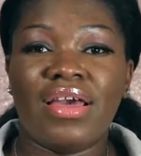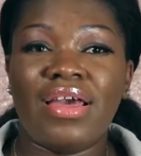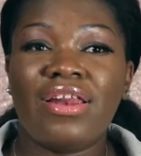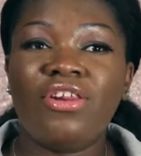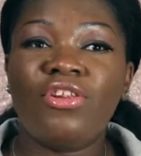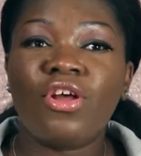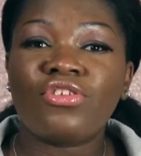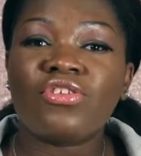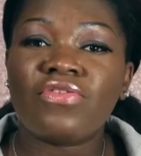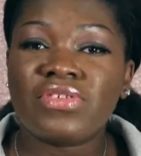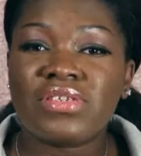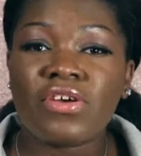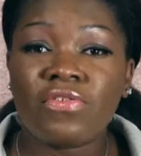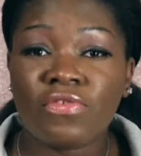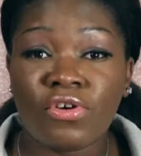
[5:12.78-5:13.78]
a lot of
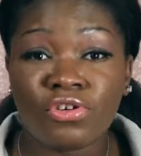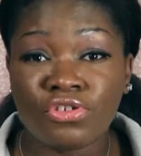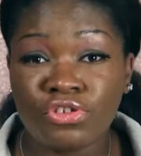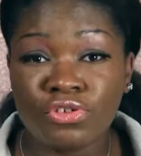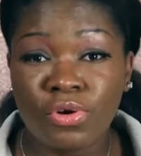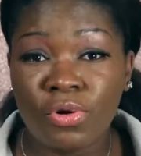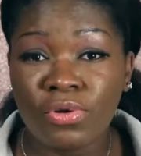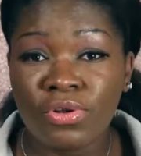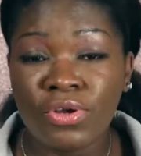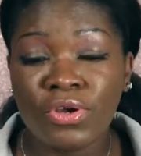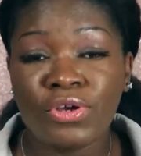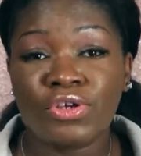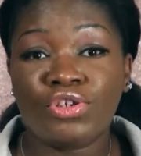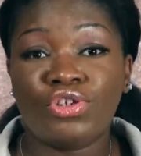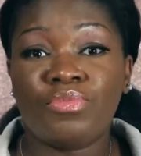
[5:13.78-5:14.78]
self-control
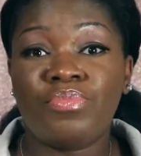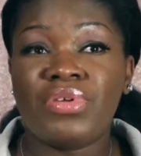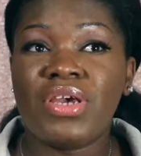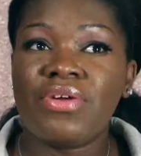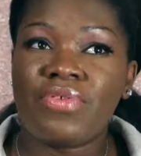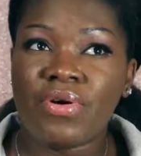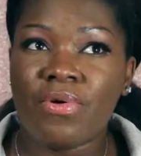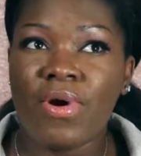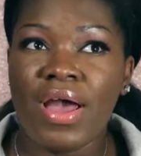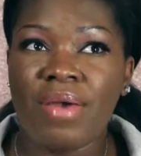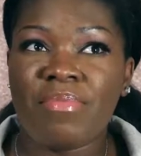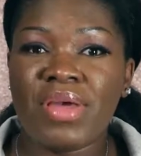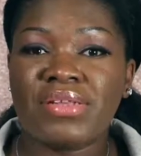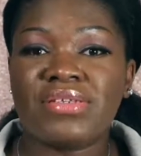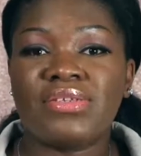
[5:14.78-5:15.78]
should be a
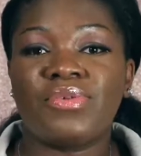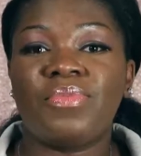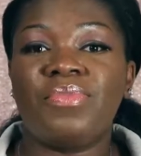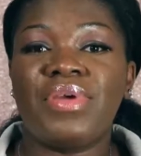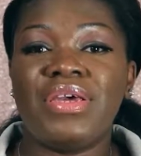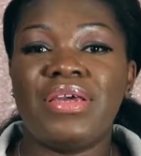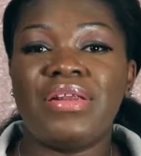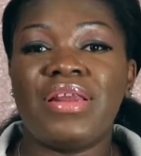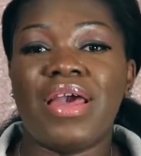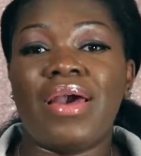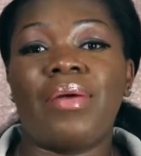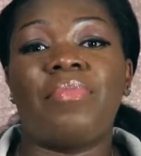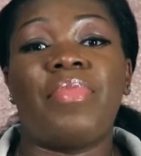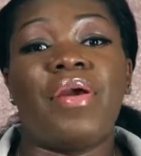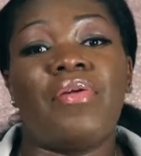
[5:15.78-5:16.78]
requirement to being
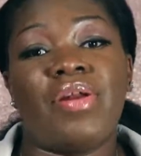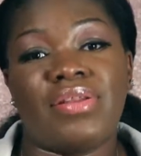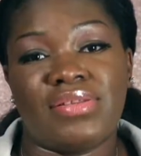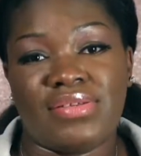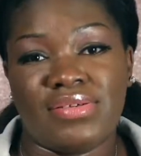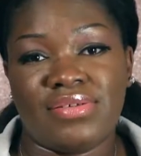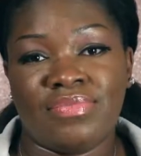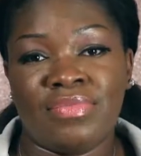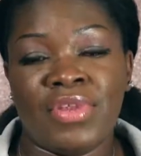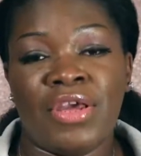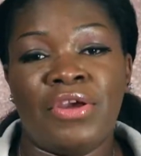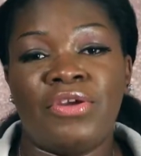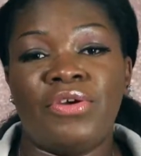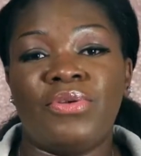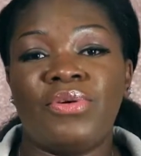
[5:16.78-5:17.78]
a parent.
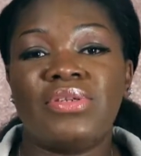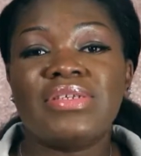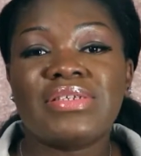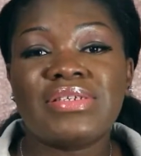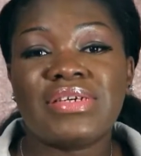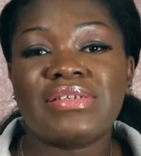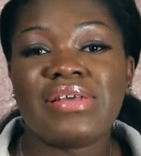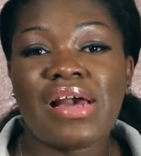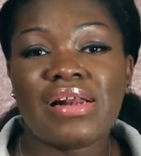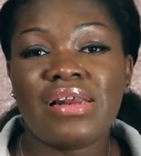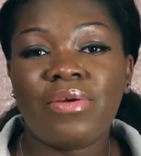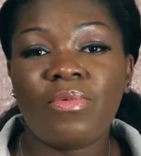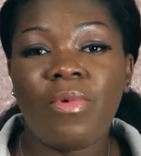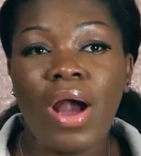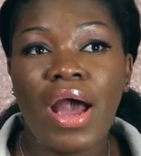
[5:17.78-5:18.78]
This is
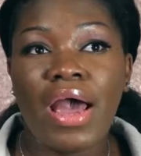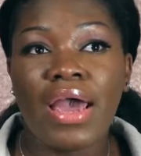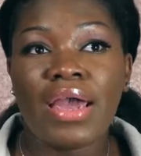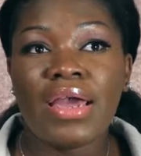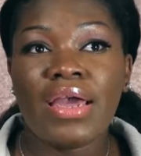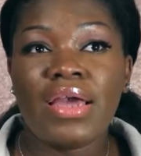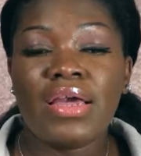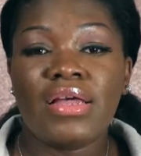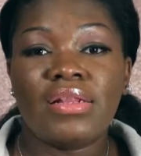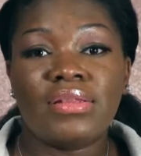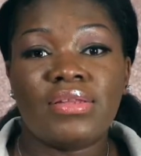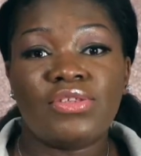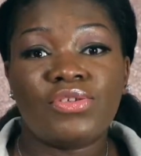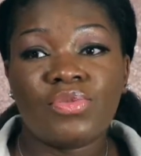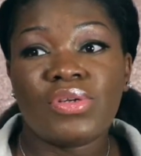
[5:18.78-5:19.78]
exactly why
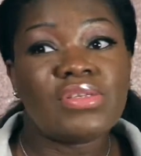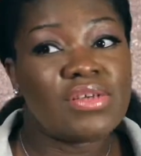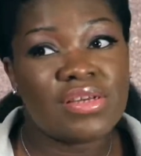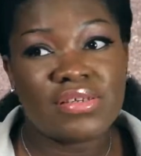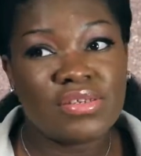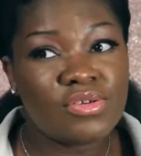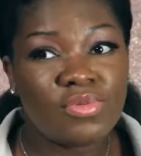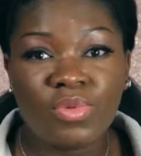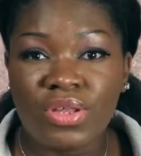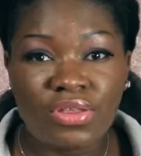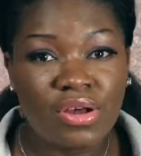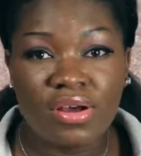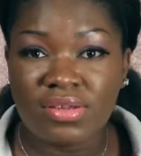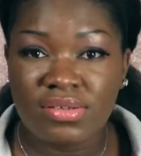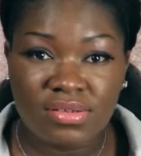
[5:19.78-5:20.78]
the twins are still with
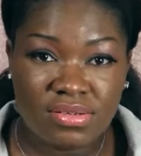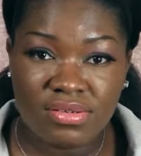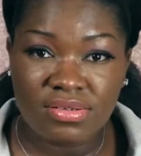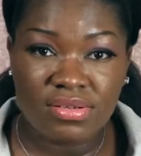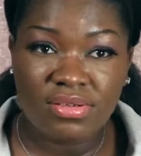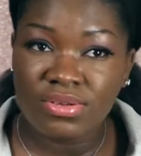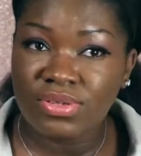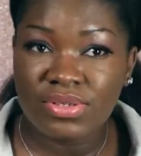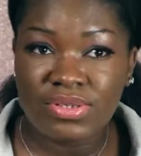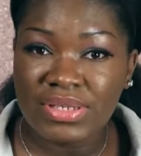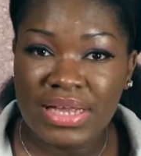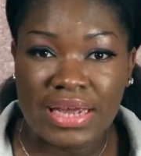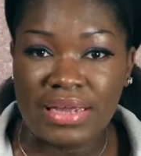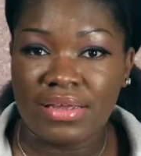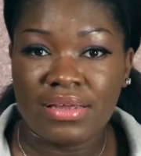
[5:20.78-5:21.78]
us,
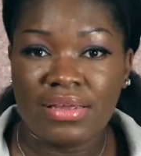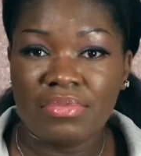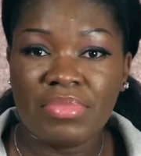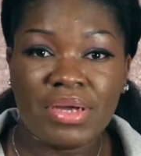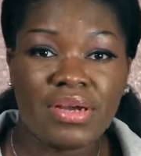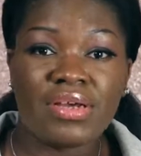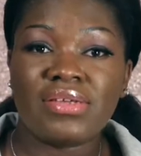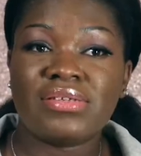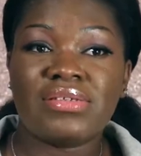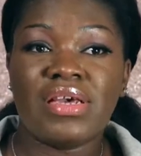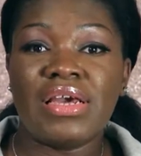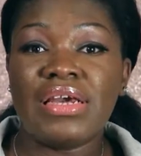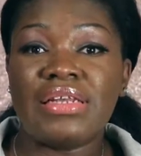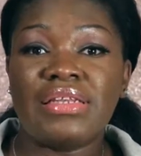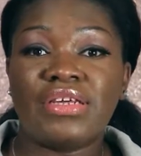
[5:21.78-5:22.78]
today, because
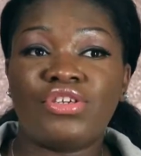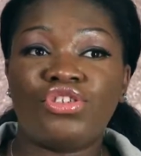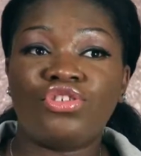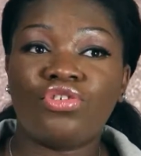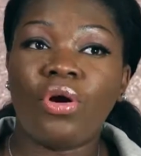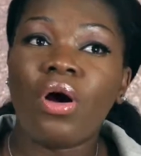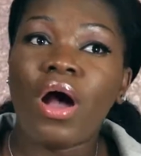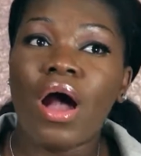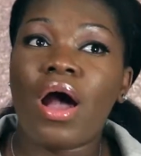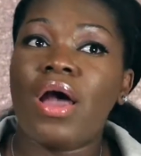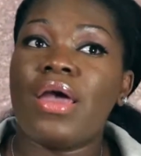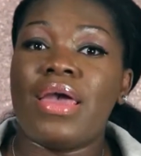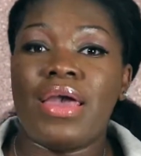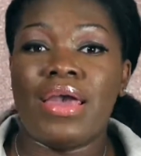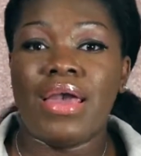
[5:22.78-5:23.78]
they sure are
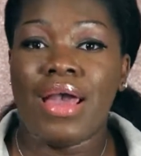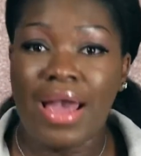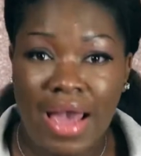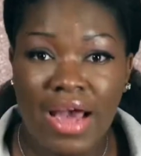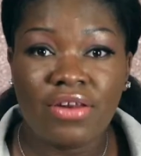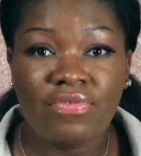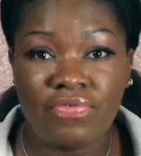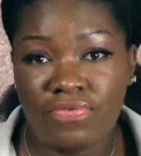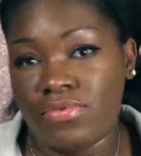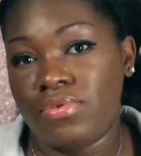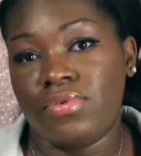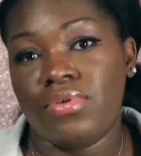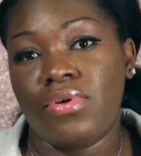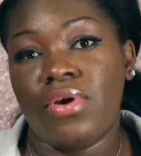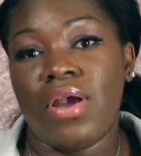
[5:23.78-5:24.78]
a
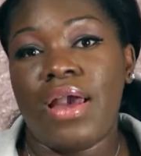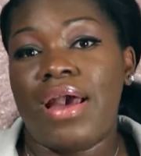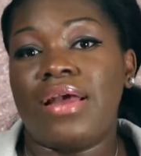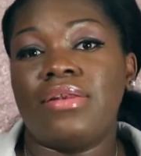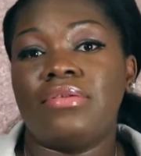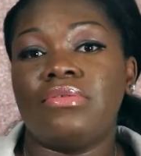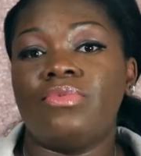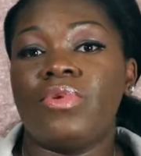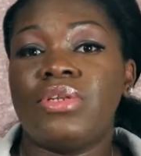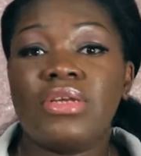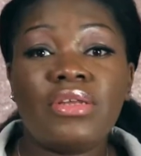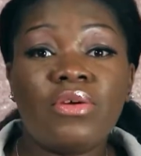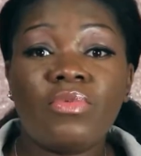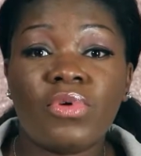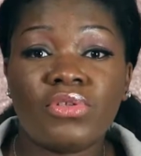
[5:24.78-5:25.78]
handful. And we
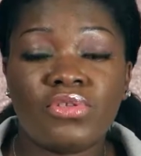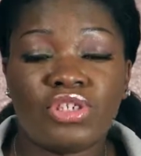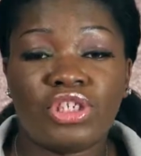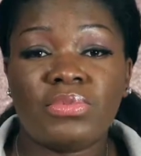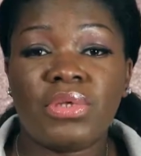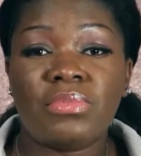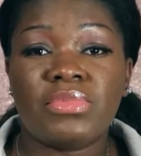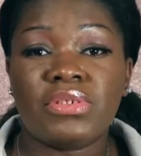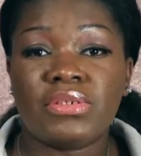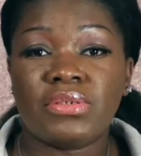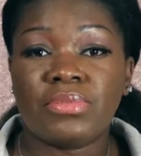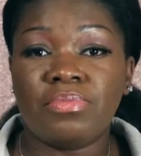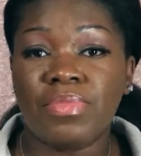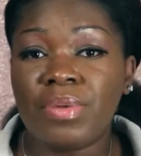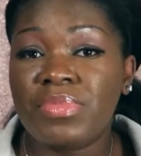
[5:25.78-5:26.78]
didn't want to ship them
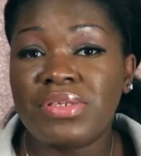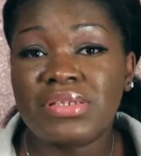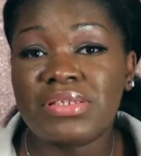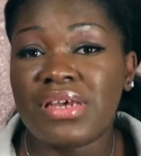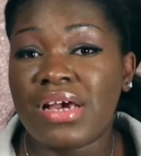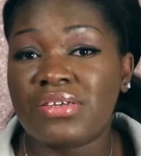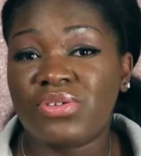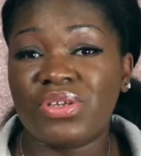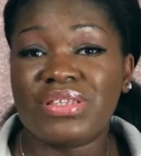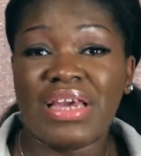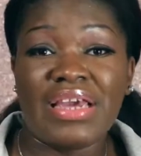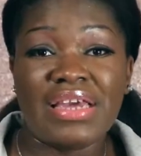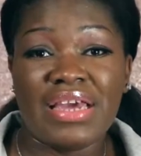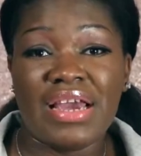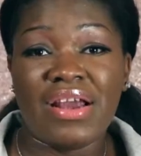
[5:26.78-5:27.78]
to babysitters or
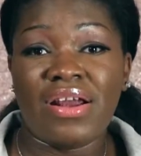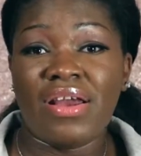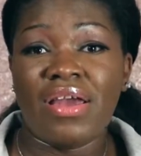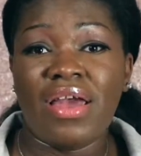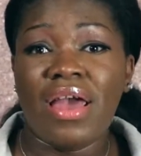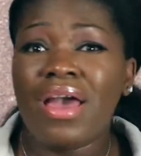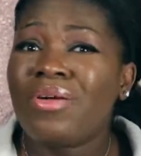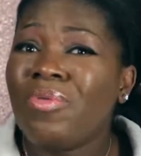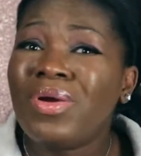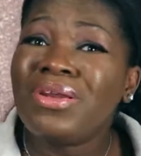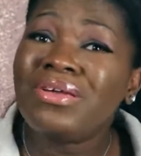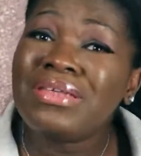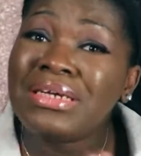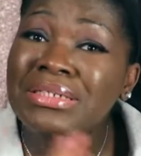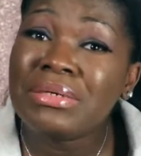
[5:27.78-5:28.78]
daycare. We're
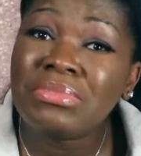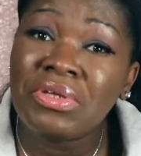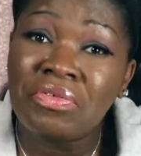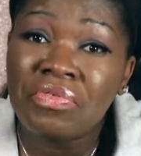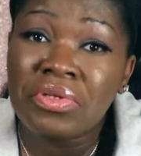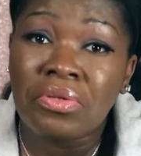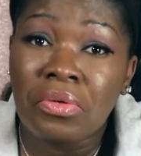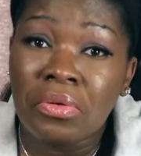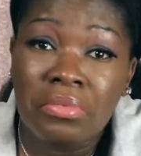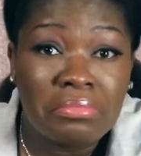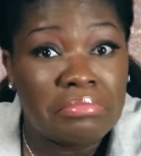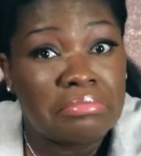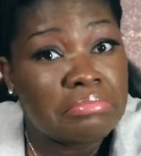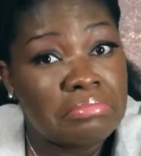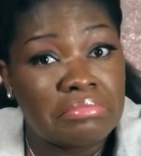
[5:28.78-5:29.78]
not ashamed of it though.
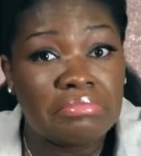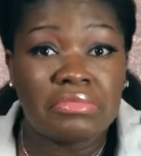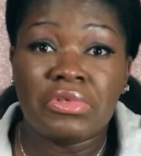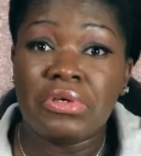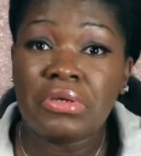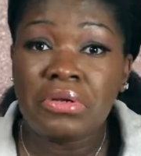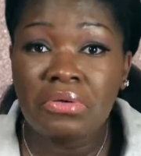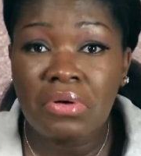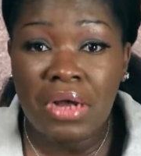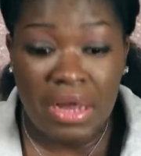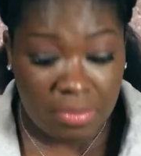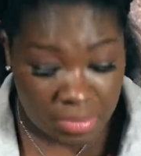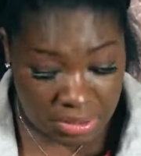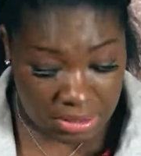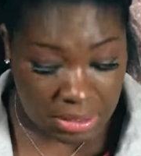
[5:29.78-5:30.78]
You know what
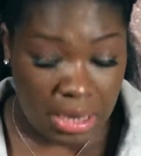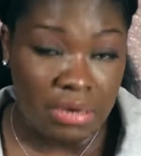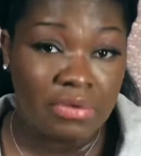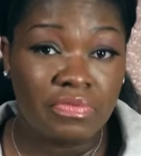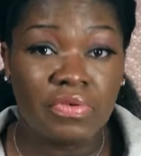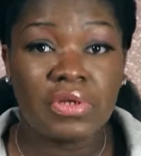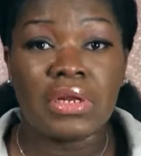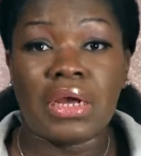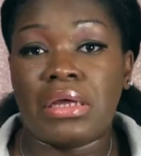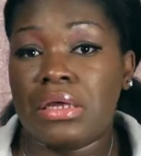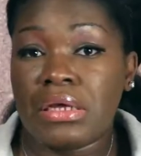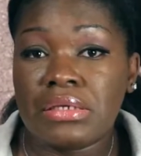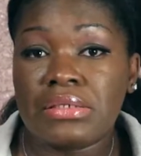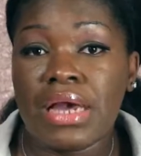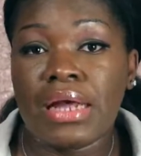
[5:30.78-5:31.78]
happened in California.
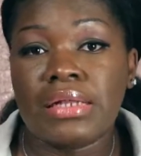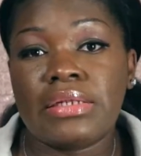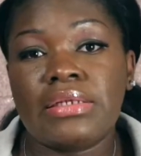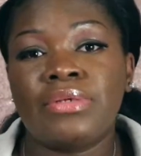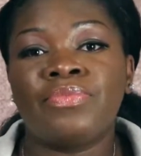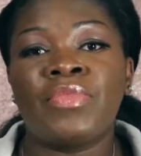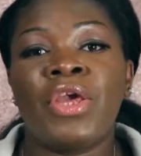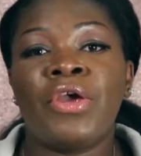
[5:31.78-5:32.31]
Exactly.